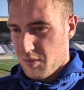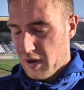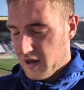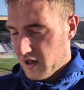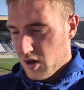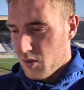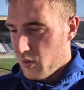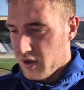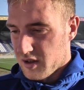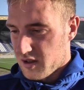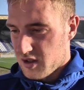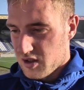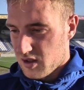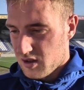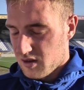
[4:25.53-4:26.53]
picking up wins
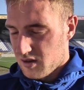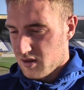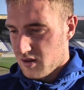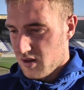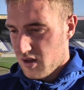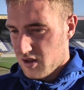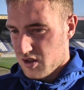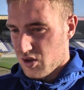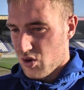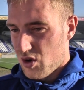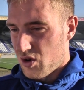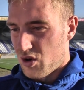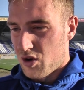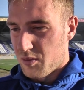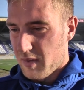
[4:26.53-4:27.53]
as you
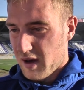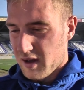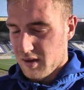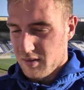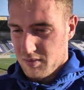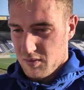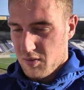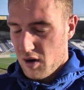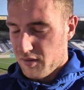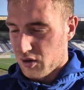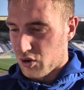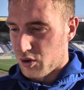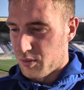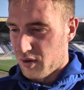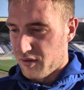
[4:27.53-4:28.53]
go along by
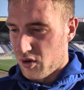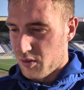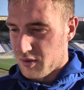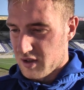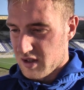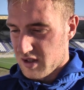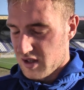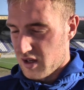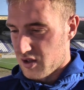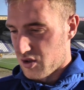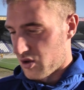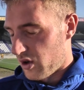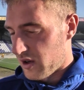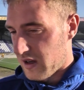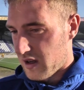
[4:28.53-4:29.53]
having good performances and
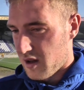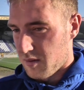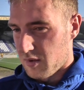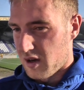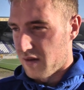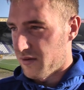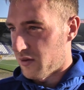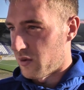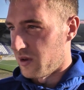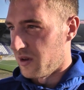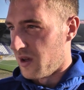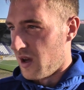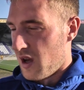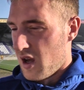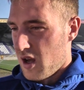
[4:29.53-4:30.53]
enjoying it. I mean,
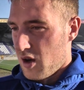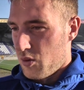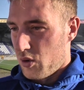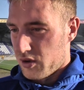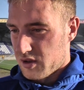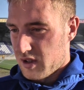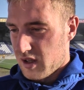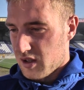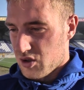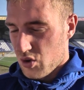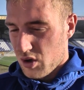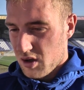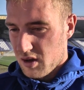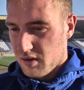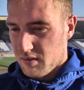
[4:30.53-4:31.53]
everyone wants to
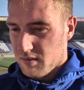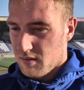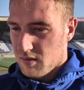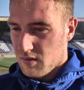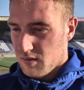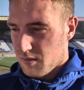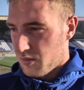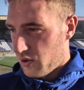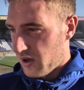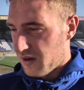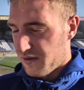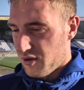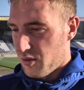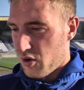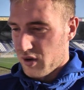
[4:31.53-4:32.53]
enjoy
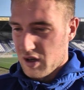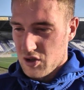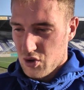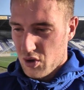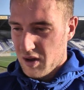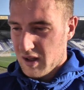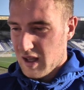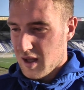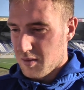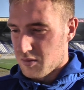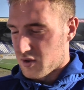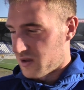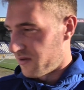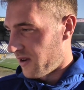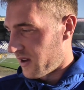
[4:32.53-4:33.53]
playing football and enjoy the
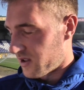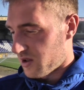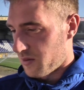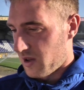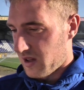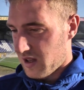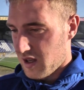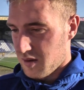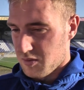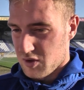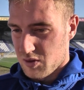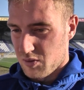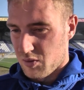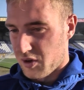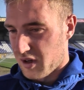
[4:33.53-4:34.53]
games. Fans come to the
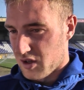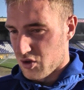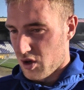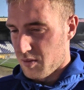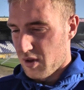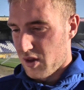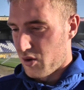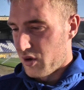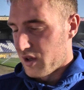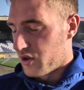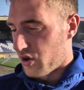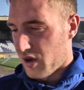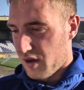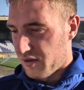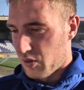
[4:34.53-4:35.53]
games, they want to enjoy it, but they only
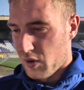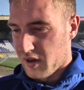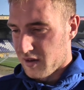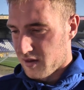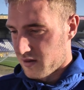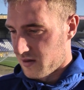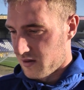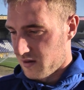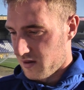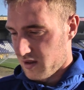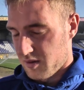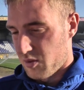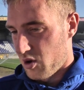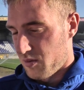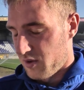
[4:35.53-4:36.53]
enjoy it if you win.
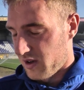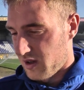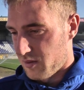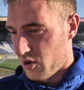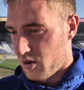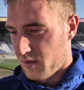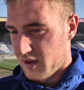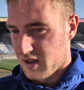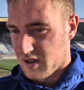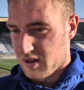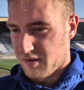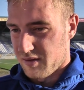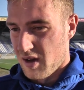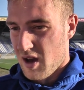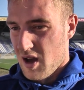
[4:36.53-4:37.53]
That's the bottom line. The bottom line is
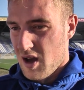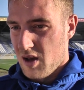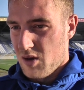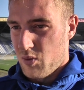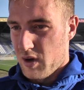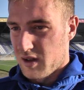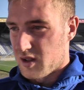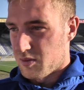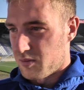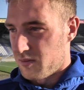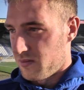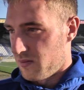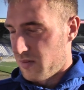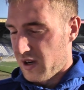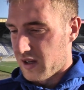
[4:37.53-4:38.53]
if wins
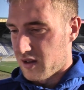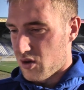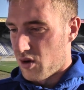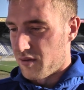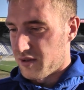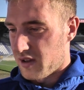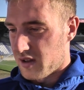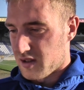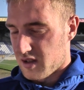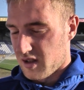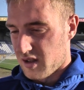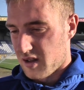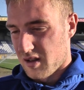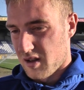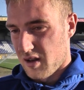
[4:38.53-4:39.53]
breed confidence,
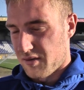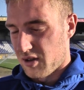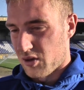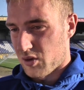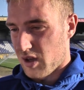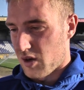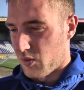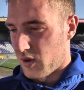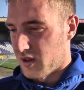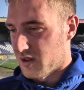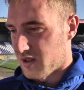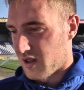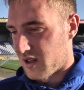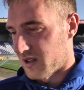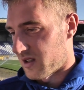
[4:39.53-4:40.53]
and if you're not getting
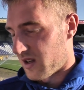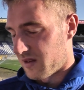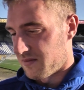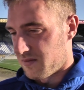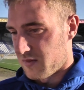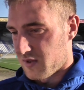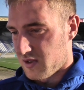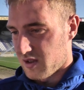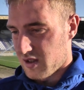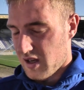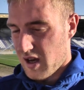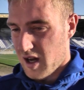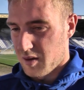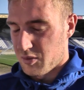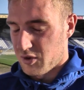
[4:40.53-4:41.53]
wins, then it's
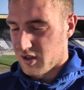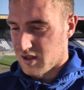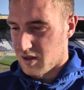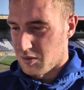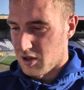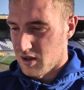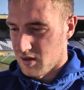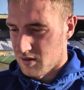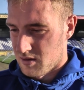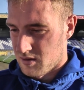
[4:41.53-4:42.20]
a hard place to be.